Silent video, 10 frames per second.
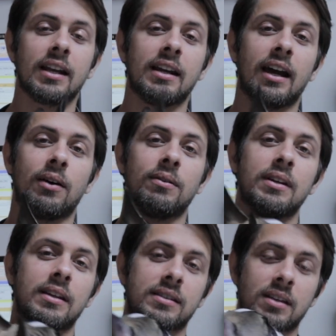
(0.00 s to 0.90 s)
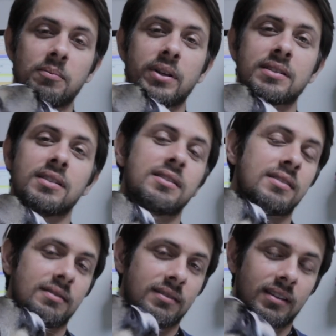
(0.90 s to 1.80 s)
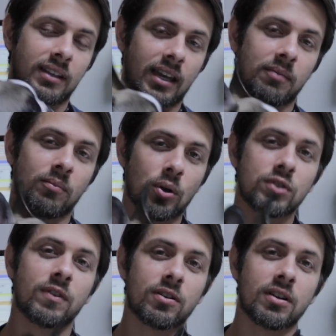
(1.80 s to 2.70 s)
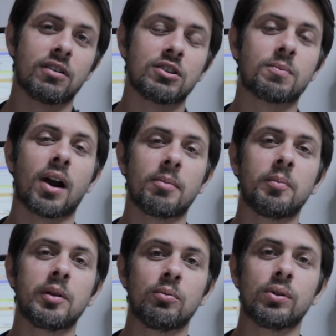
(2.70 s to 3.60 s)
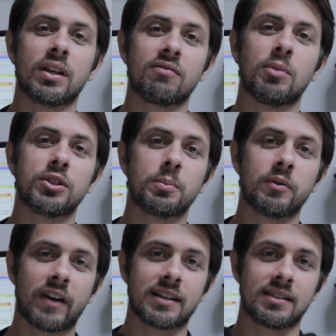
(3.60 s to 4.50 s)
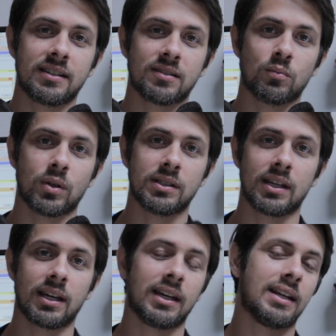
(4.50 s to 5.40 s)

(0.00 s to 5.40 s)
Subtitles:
Now, some places and most veterinarians probably will give multiple vaccines in one day,